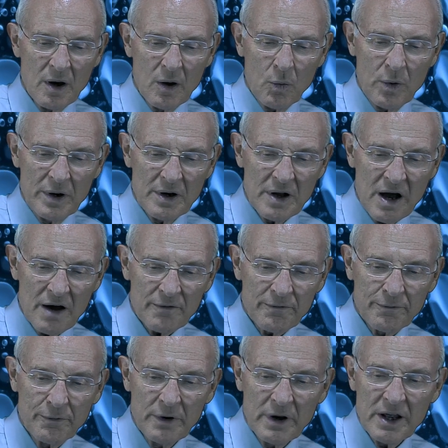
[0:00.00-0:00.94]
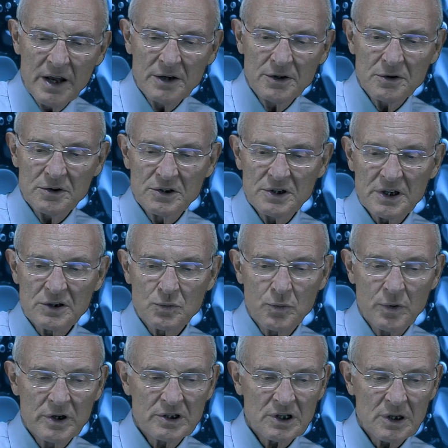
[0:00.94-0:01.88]
We're not free to just
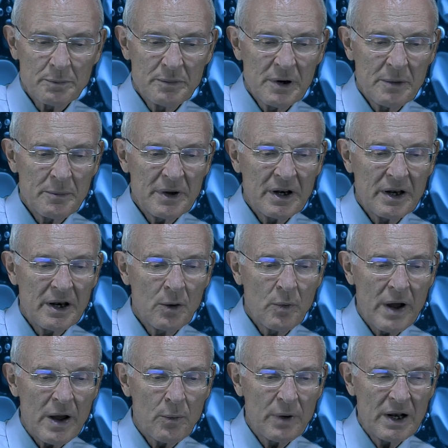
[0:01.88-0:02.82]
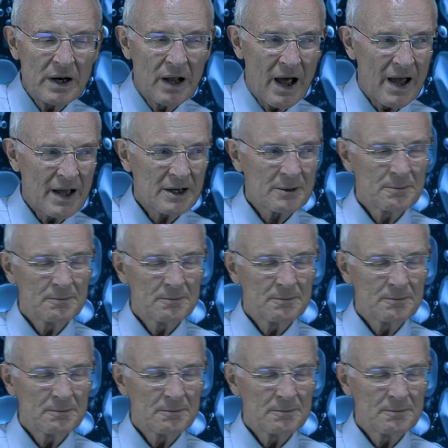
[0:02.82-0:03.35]
worship Him in any way we like.